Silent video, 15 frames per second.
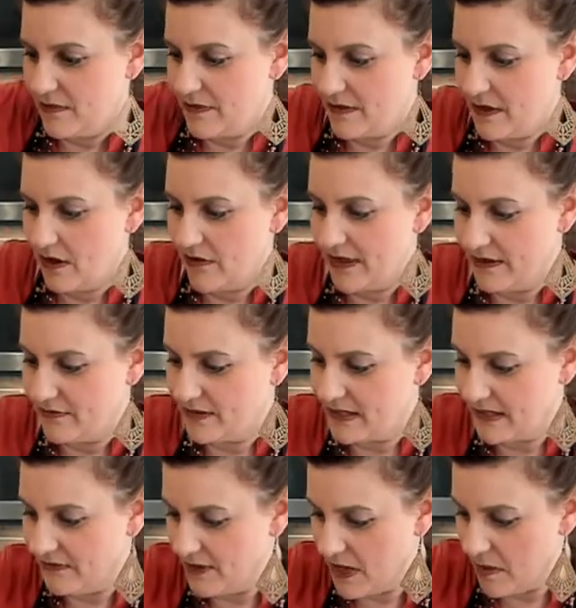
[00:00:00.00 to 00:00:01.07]
They've given
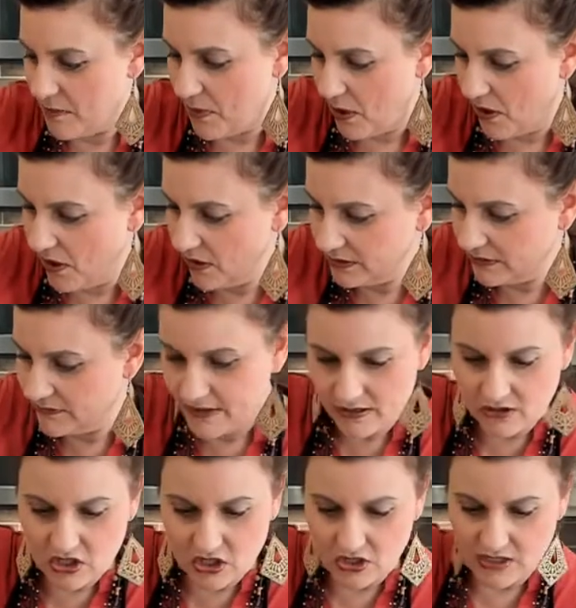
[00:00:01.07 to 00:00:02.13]
up all of their
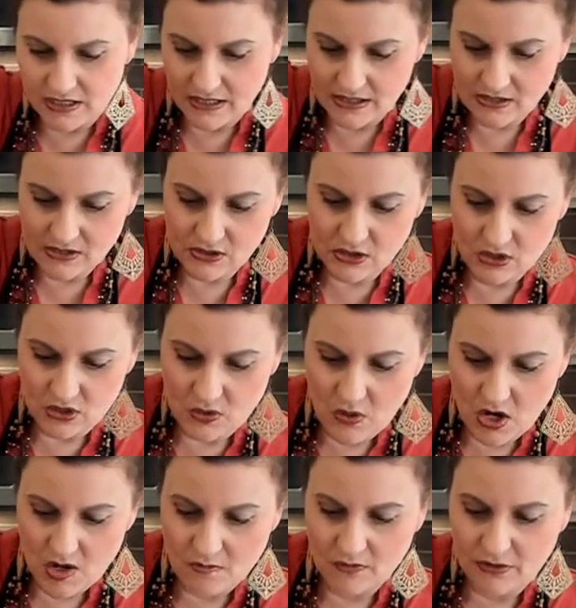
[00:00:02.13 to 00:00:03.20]
goodness to our
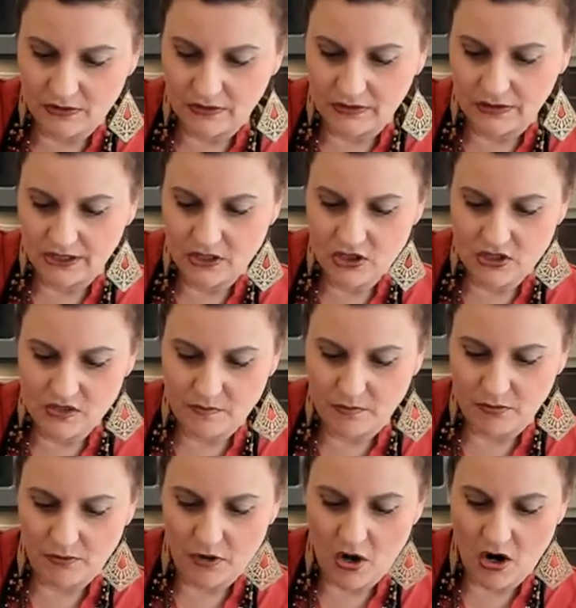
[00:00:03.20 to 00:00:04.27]
delicious
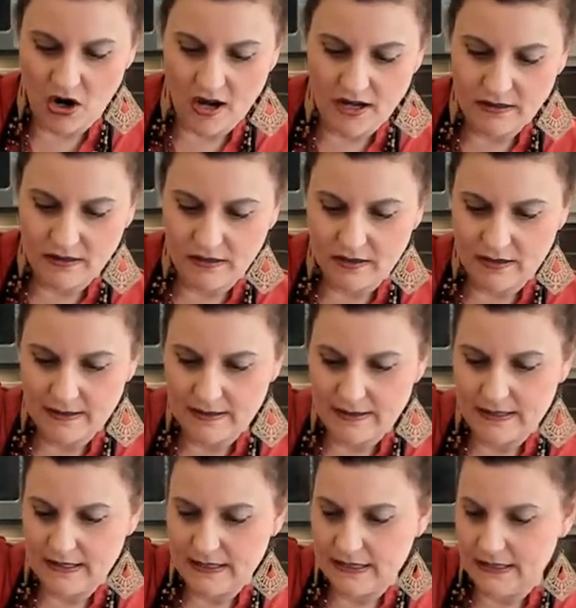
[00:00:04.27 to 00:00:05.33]
broth.
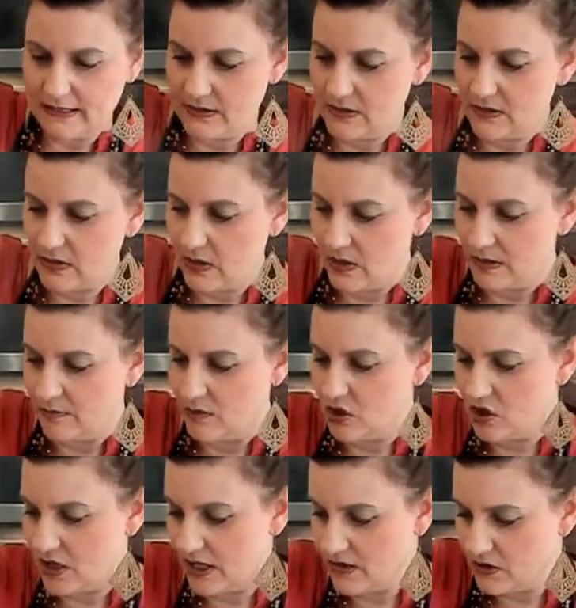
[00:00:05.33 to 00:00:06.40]
And so I'm
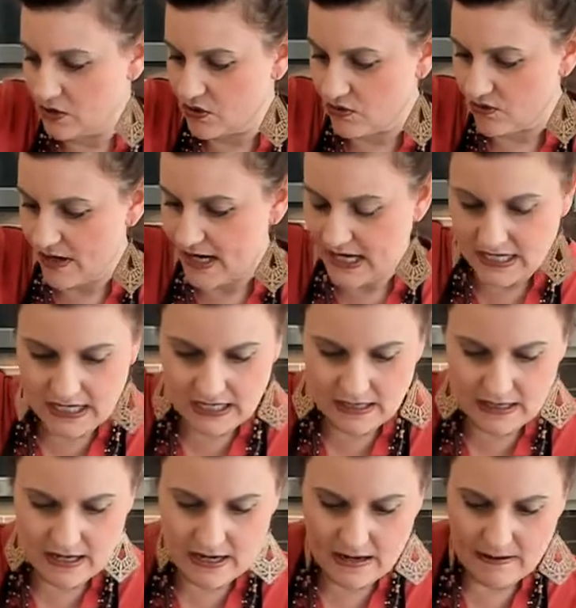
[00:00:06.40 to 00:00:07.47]
just draining
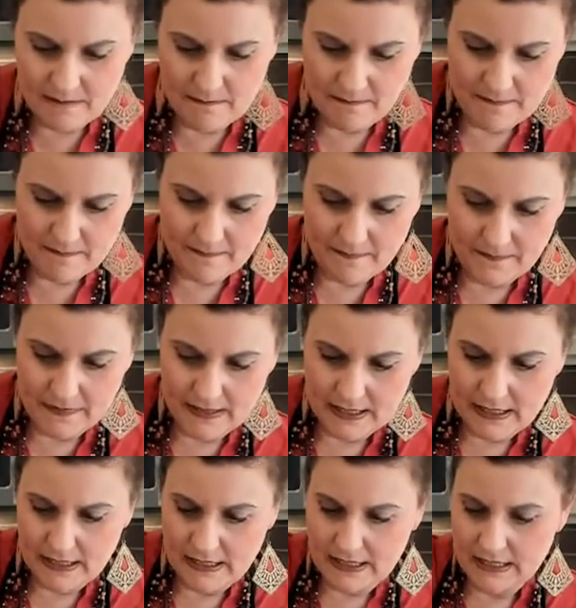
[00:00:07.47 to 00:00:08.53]
them
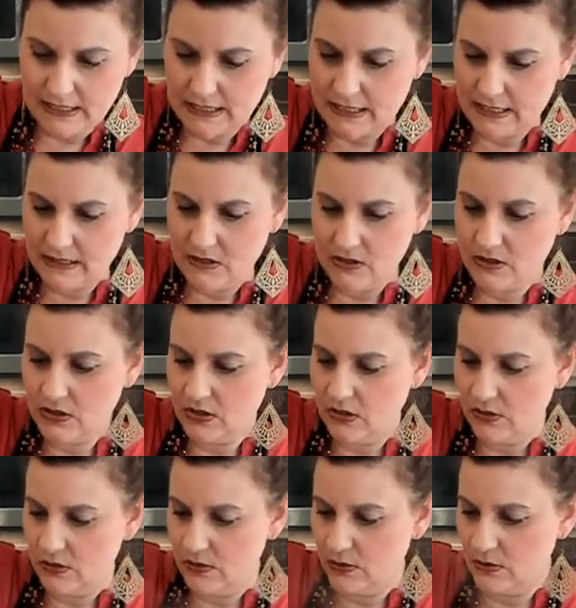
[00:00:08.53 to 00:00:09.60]

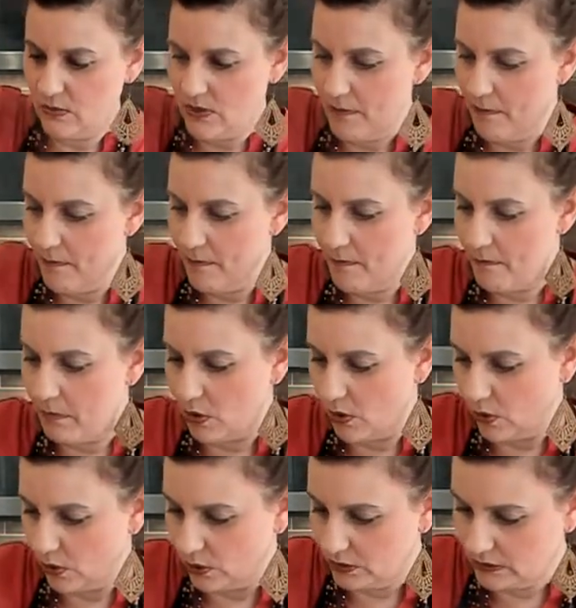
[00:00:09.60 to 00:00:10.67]
into the
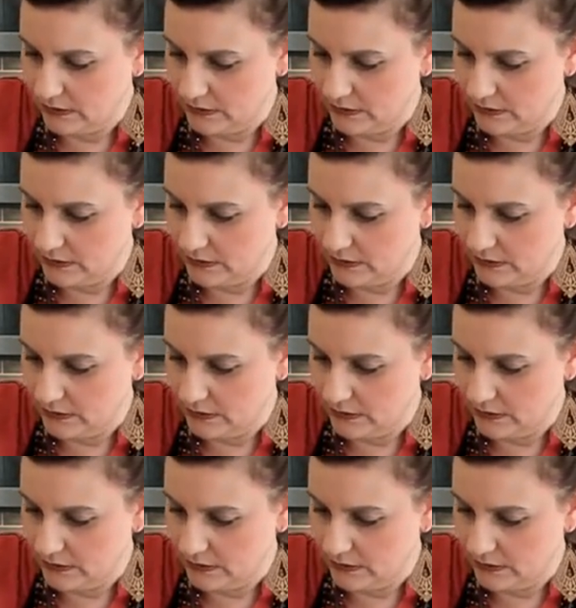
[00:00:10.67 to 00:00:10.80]
bowl.